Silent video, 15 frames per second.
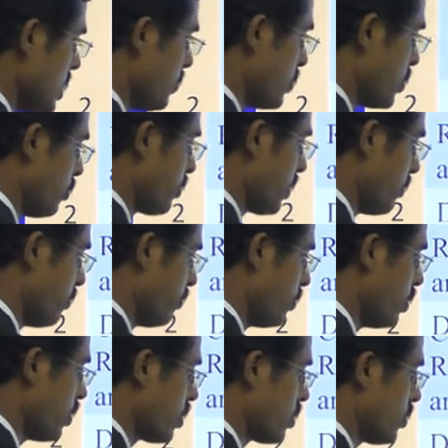up to from
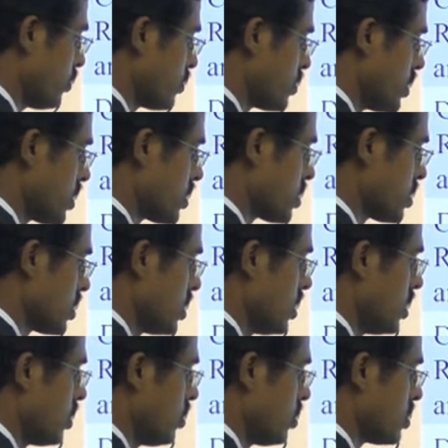4 to 6
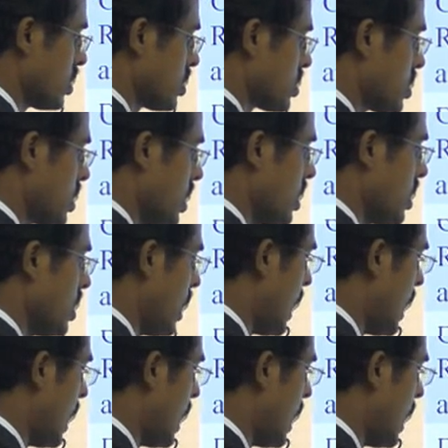to 16,